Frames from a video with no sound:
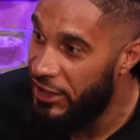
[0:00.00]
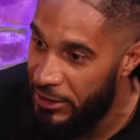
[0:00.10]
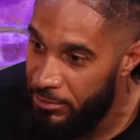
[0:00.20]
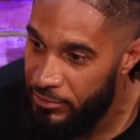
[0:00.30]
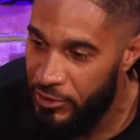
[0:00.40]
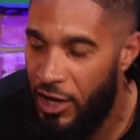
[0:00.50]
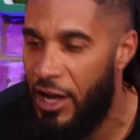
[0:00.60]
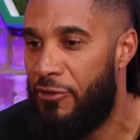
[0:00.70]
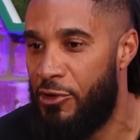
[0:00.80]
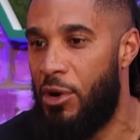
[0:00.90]
as a team,
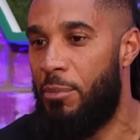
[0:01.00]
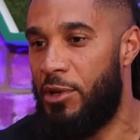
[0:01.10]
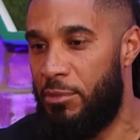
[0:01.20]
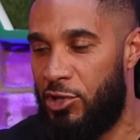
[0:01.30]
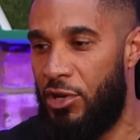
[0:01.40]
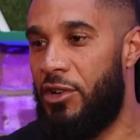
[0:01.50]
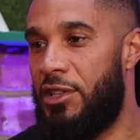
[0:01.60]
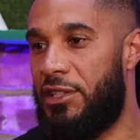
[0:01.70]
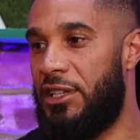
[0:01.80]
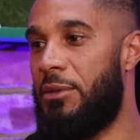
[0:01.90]
not everyone, but the
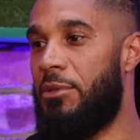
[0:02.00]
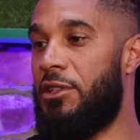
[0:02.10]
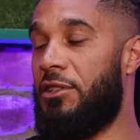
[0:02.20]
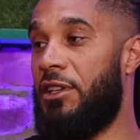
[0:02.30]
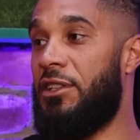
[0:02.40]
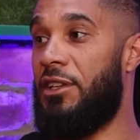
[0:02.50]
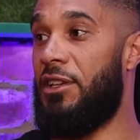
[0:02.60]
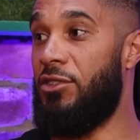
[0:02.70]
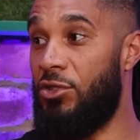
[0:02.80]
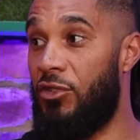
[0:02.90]
majority of the team in the in
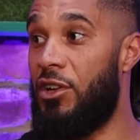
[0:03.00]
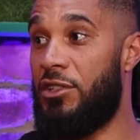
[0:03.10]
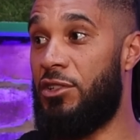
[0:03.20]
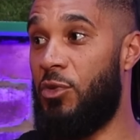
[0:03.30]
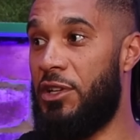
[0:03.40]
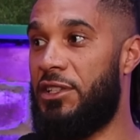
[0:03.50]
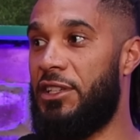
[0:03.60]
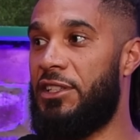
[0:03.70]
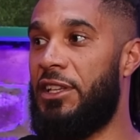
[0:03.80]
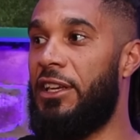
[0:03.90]
the Euros in
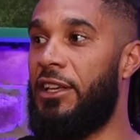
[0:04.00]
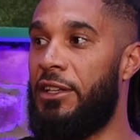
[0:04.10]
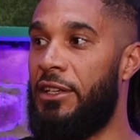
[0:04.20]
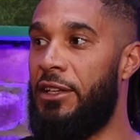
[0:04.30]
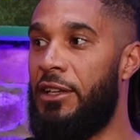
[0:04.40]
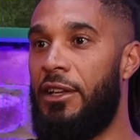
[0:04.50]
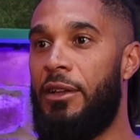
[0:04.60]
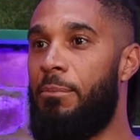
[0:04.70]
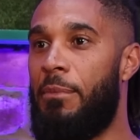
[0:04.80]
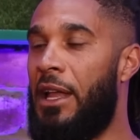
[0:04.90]
2016.
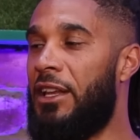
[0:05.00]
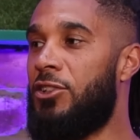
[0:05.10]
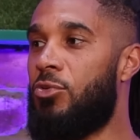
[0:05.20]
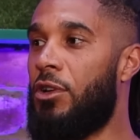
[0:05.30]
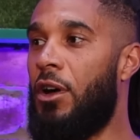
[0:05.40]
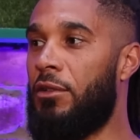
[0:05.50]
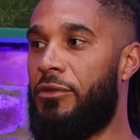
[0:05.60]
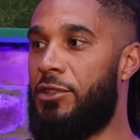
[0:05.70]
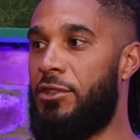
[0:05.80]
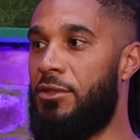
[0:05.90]
Melons were
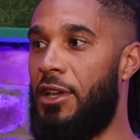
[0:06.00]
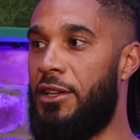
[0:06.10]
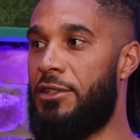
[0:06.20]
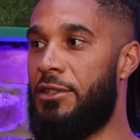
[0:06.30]
gone for two